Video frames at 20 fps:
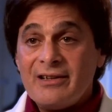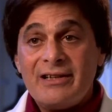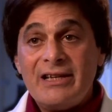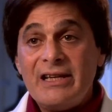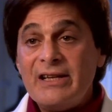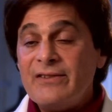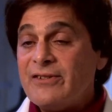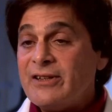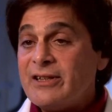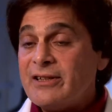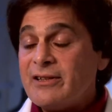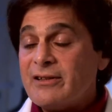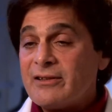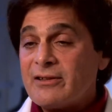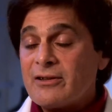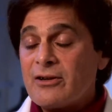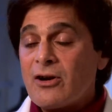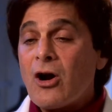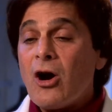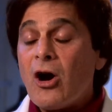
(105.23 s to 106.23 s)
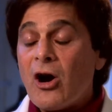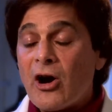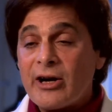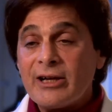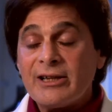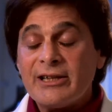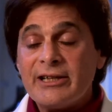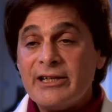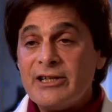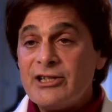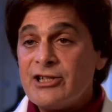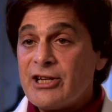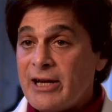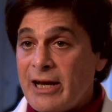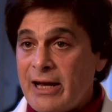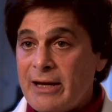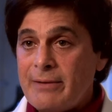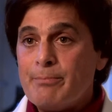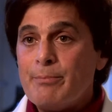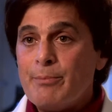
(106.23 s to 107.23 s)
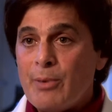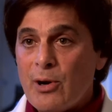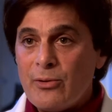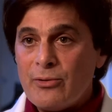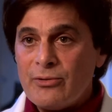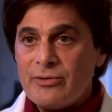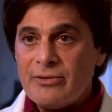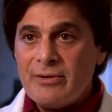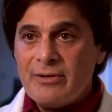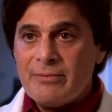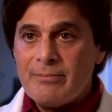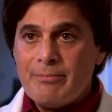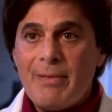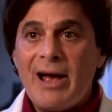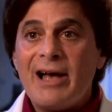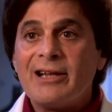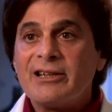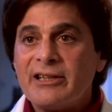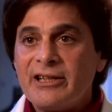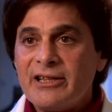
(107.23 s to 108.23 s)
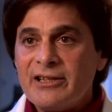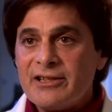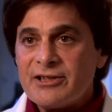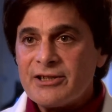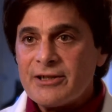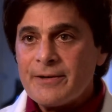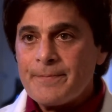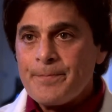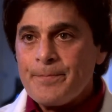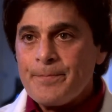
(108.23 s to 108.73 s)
even cartilage and bone maladies.